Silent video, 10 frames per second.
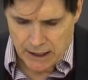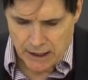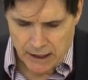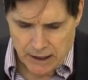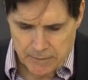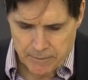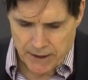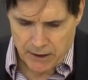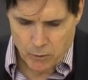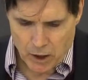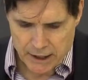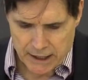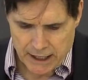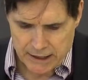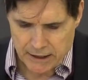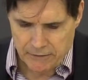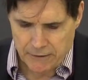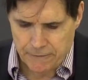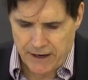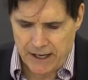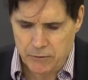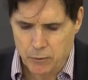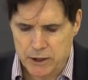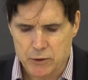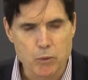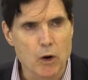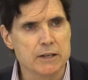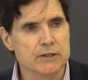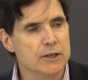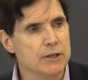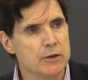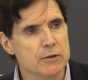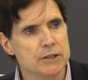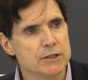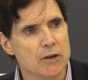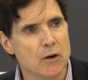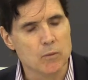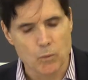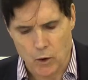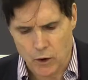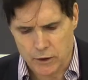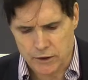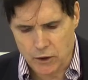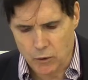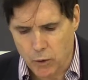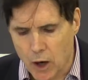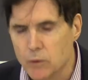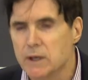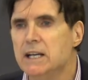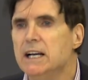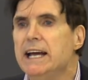Um, he wanted a living faith which was, to use his own words, quote,